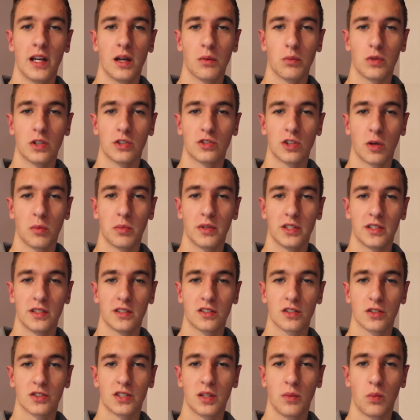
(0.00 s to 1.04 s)
in which I'll be
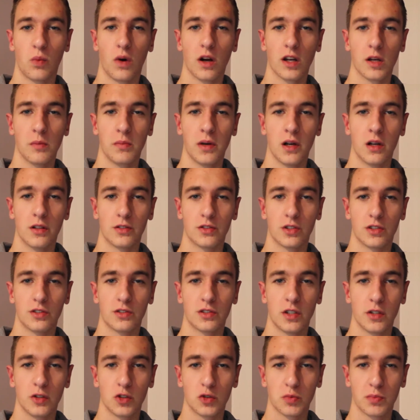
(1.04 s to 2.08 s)
discussing why I purchased two